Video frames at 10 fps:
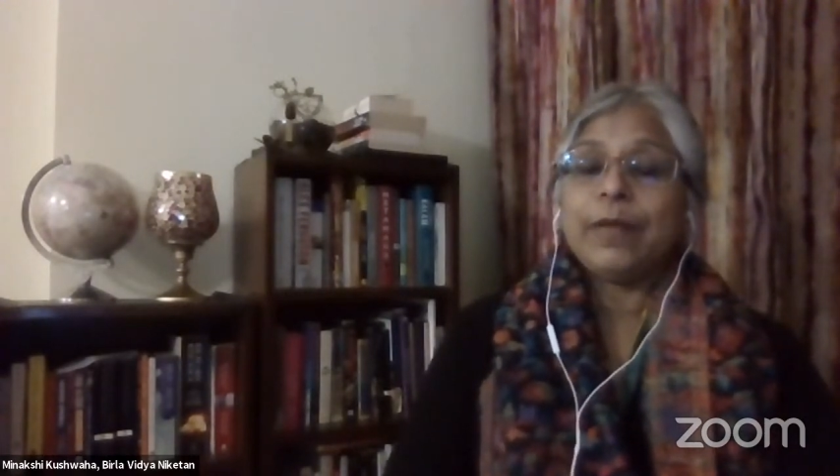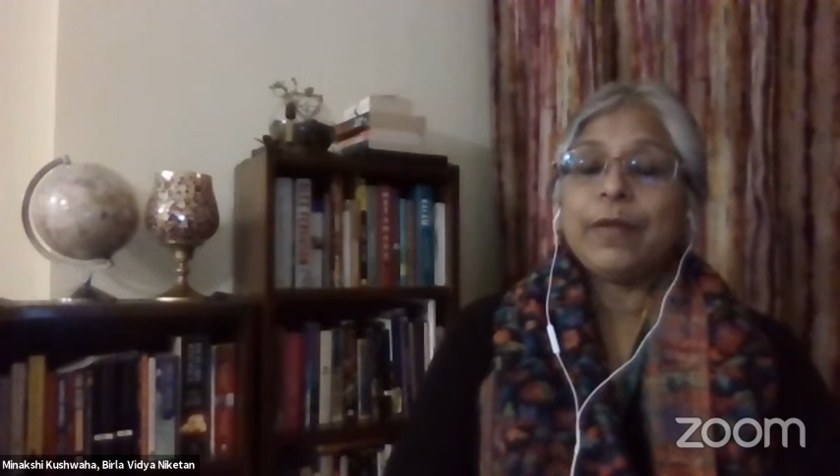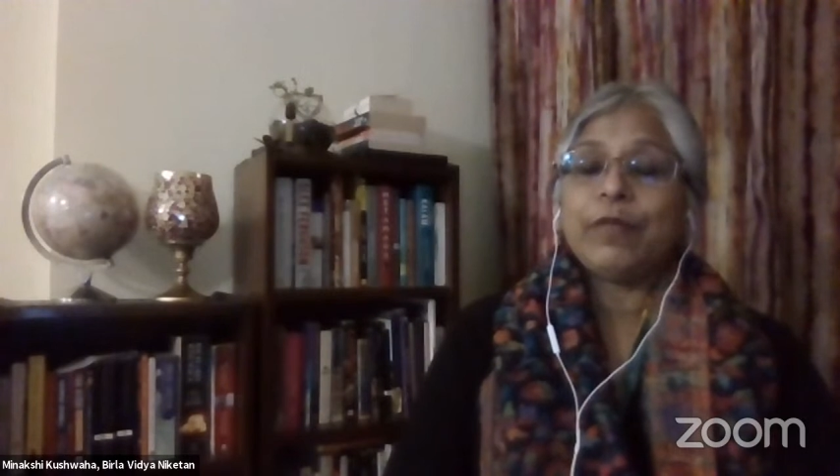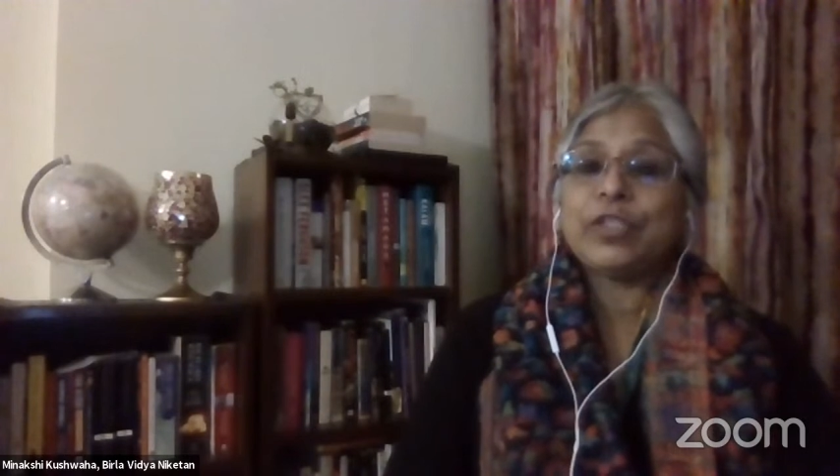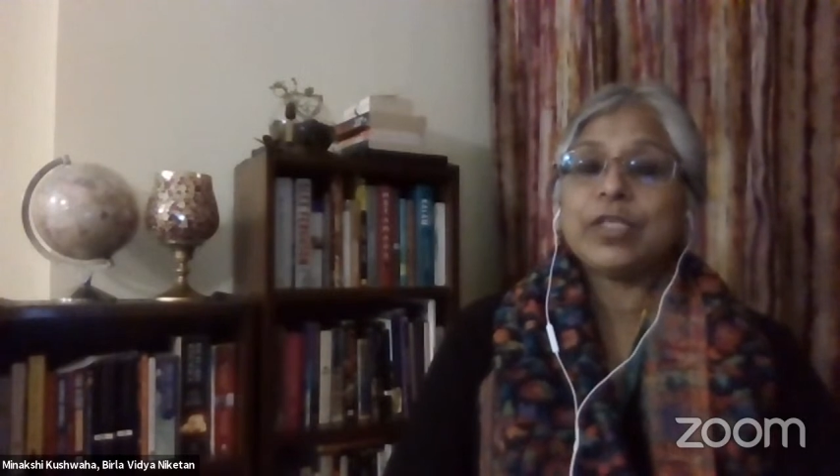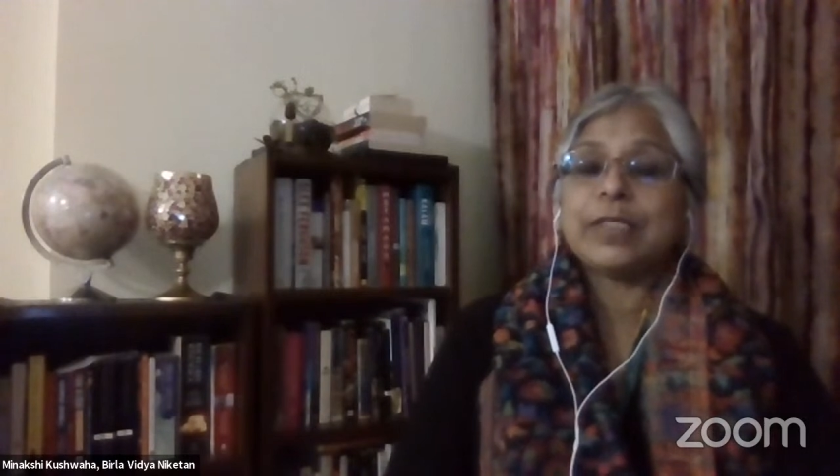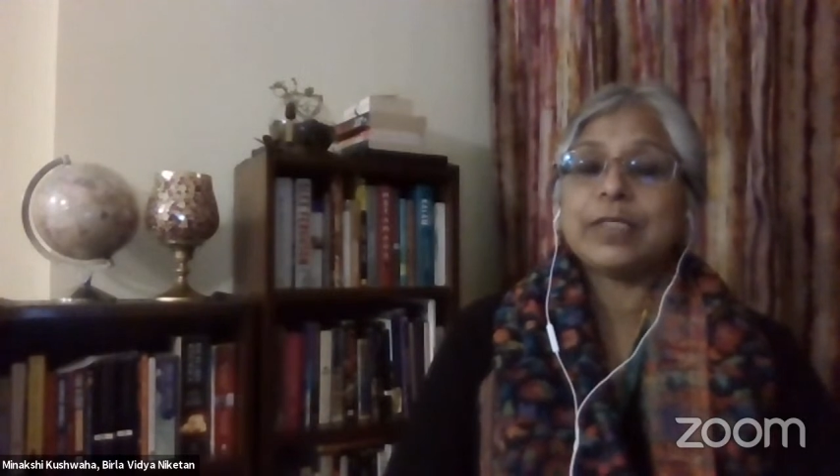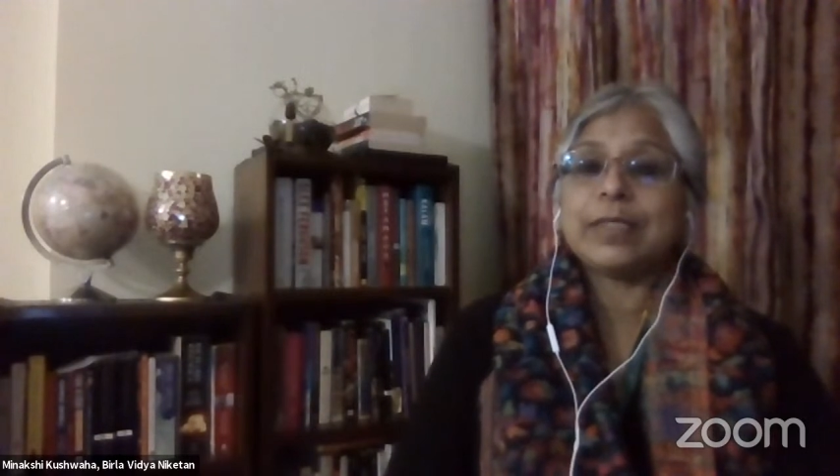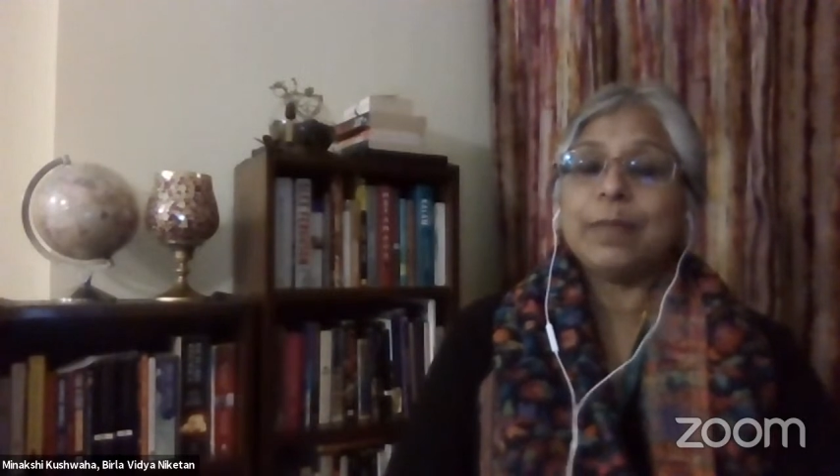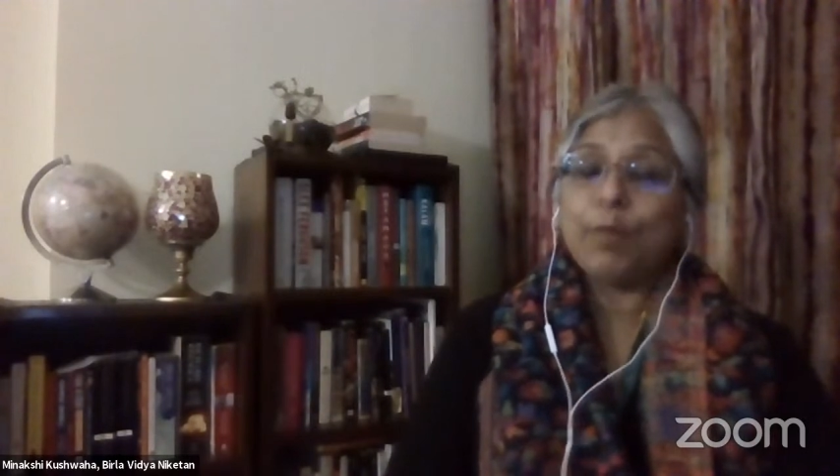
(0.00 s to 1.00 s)
which
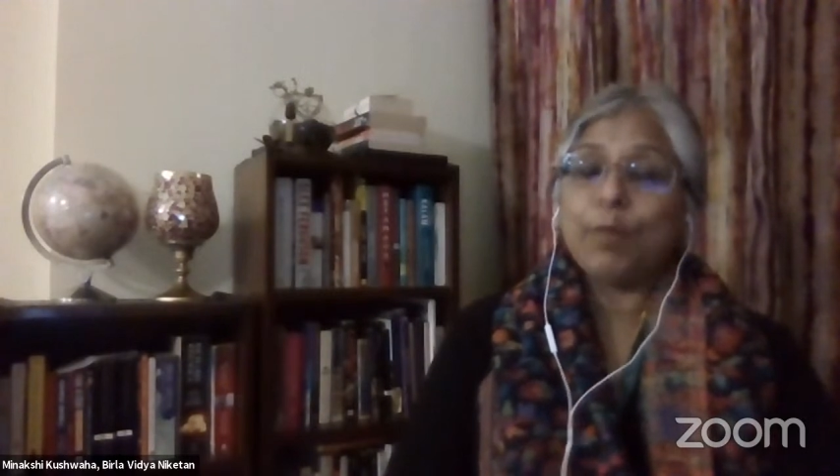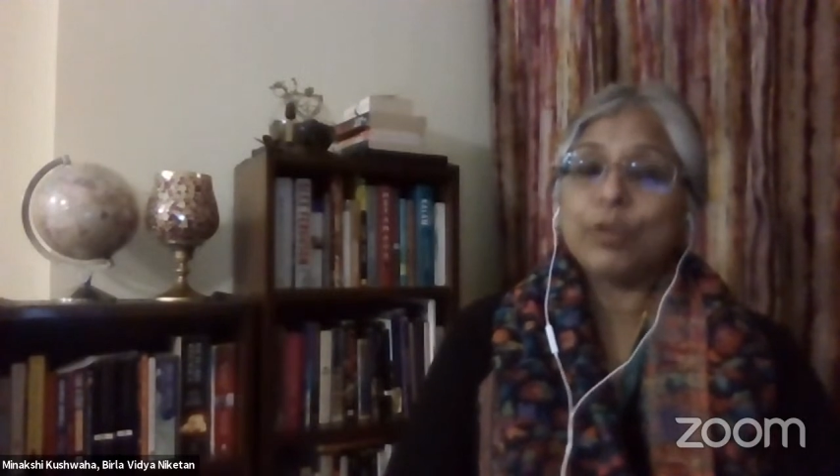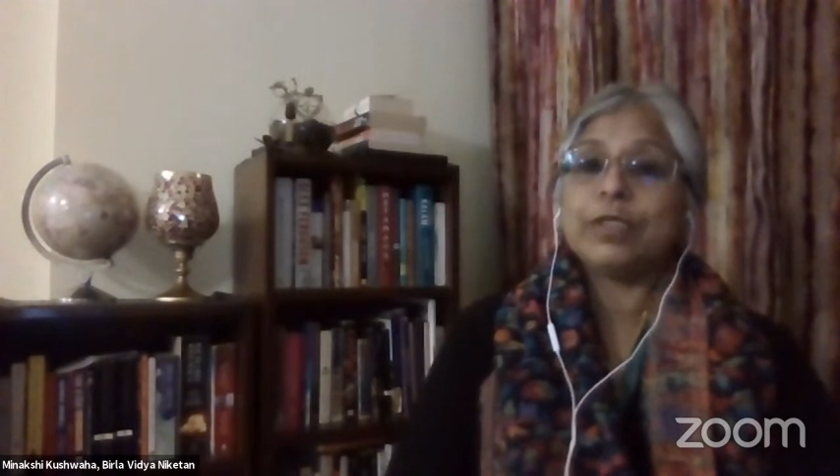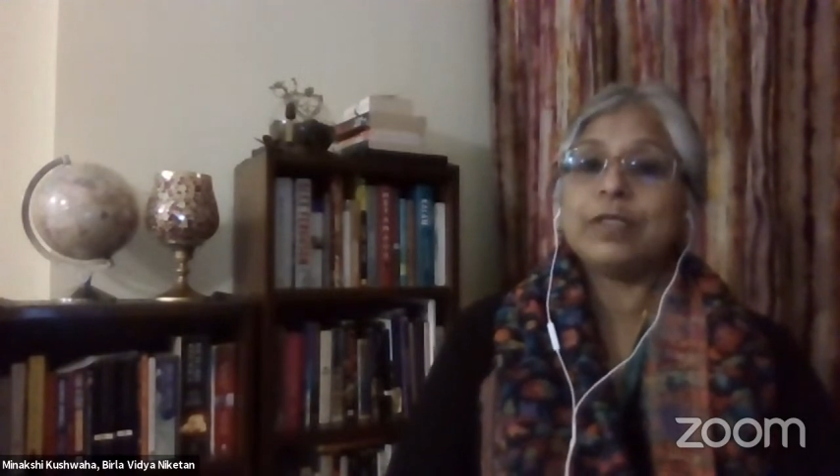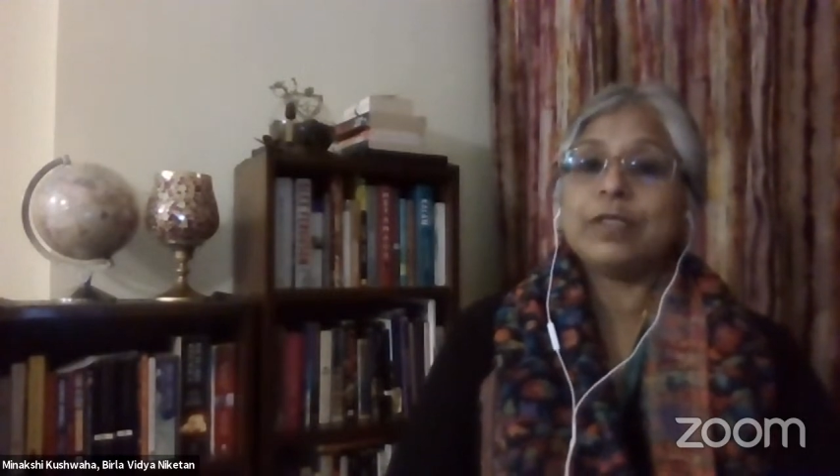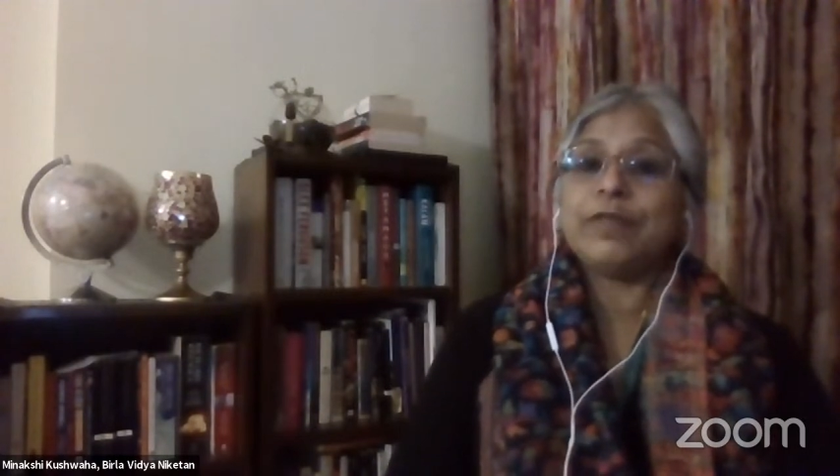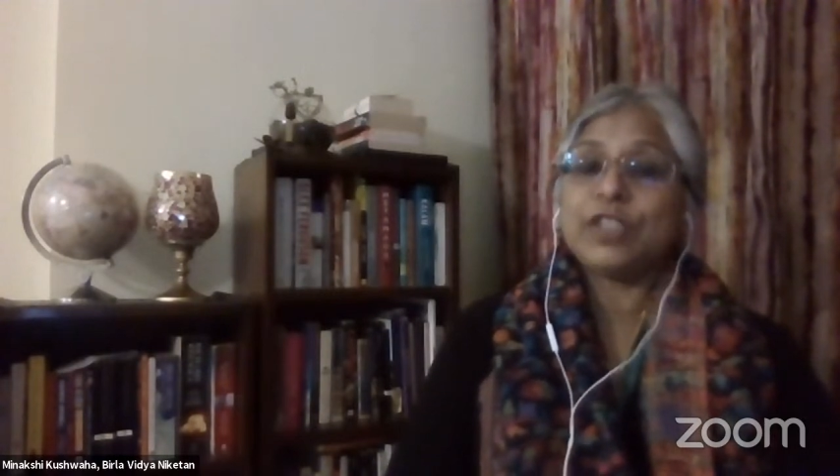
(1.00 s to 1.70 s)
is important,